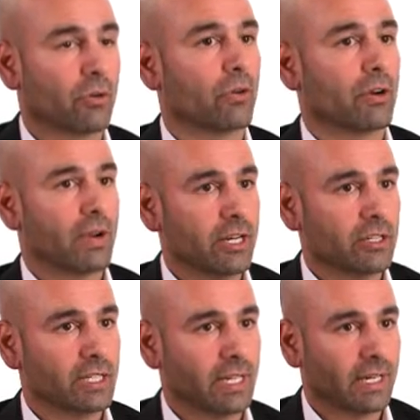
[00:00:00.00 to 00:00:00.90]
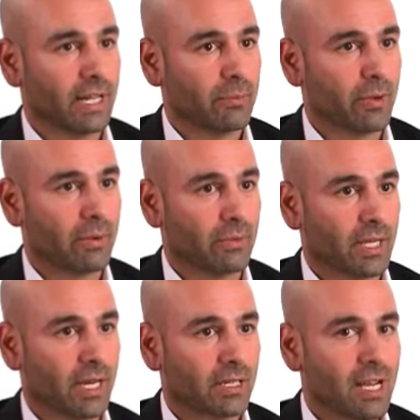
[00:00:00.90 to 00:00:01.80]
or your agency can help you out with
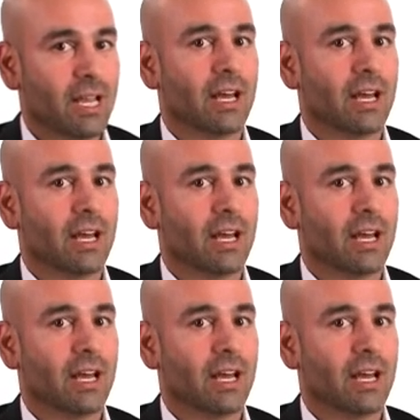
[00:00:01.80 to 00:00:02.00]
that.